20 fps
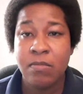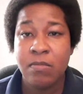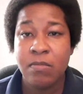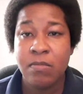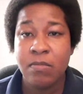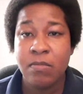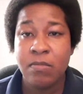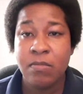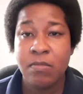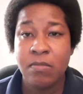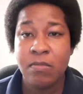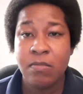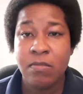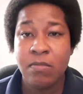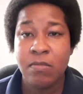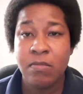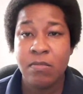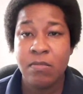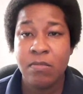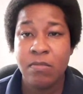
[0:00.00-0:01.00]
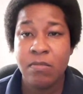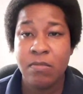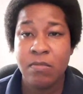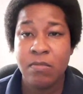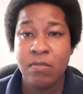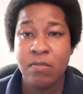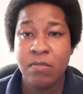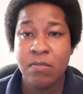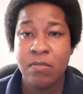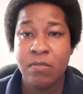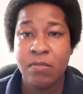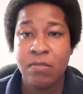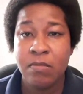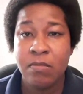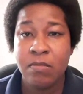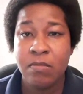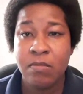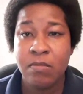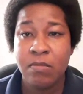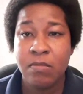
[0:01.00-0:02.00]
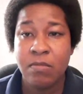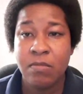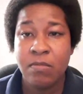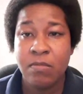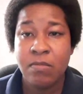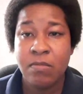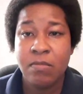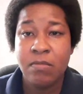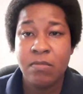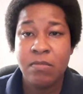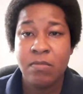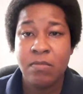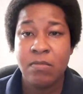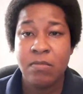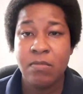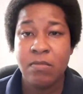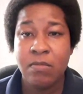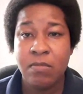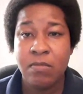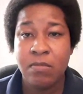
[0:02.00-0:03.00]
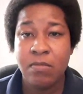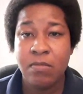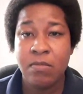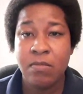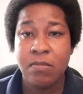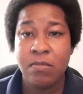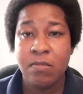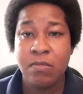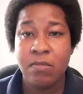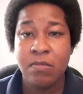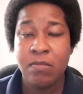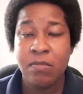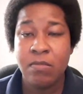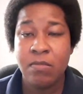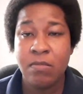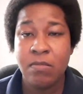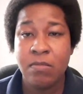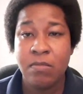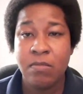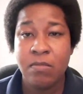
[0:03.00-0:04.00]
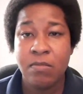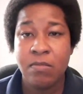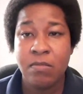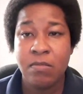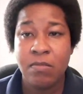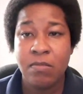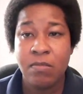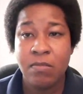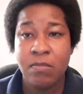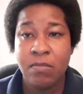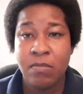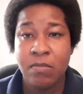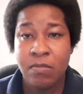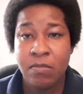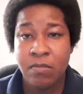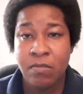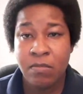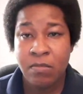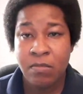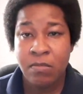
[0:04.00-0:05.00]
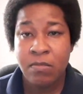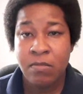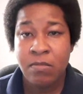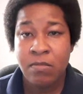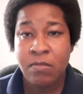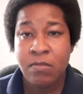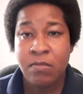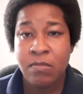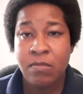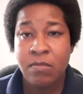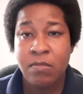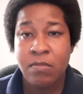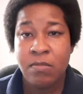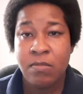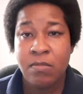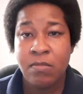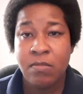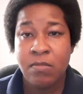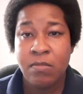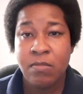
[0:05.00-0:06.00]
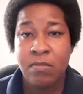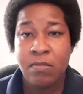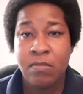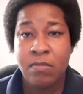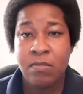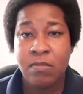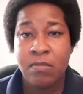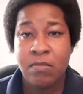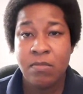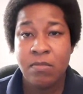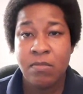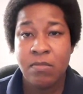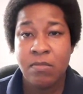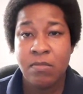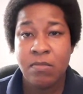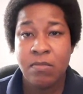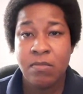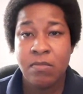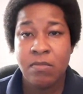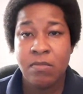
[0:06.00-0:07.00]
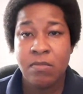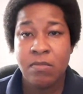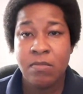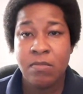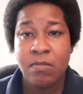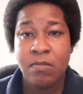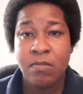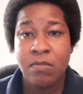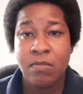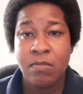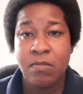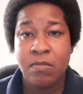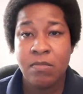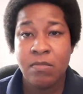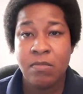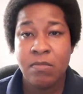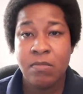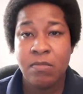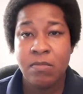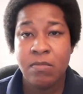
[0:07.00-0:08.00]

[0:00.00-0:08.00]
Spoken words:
(not speaking)